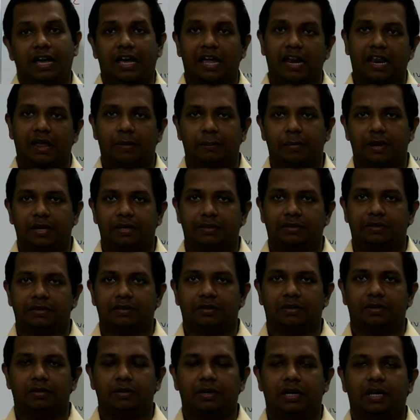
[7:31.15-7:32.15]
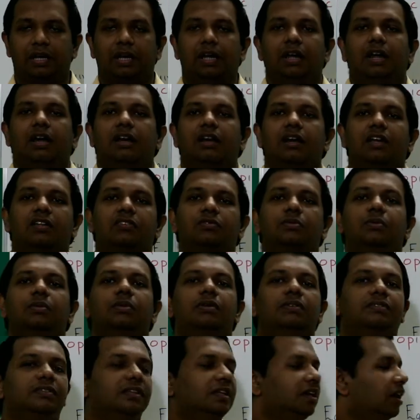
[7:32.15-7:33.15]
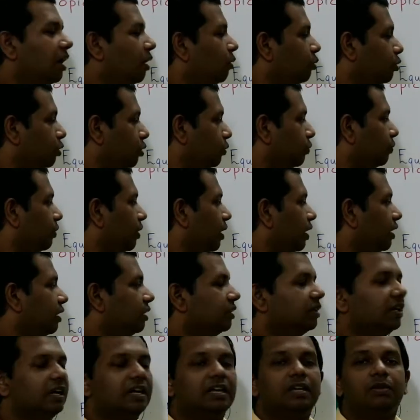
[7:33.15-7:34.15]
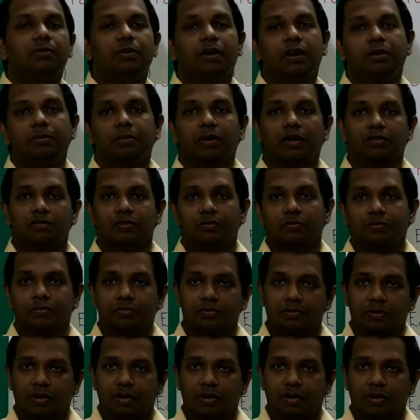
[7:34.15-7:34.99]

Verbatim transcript: element okay next we will see how to find the equivalent mass of